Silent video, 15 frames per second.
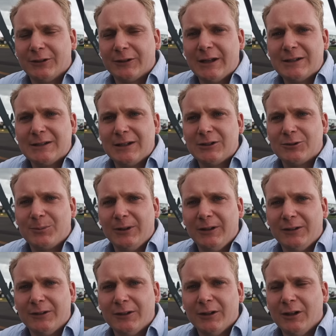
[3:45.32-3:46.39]
Dust
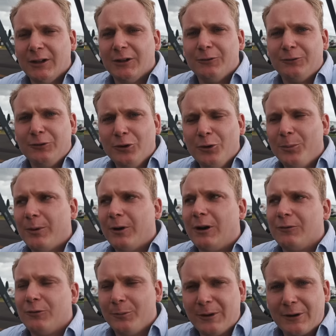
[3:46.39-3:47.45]
airspeed, the fuel
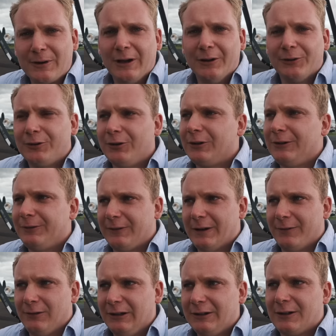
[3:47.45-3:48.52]
burn will be around
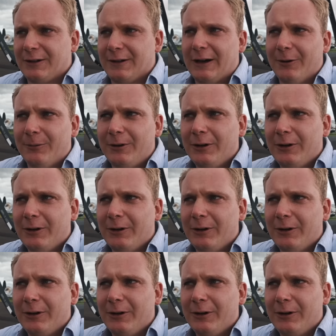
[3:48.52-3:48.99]
35 liters an hour.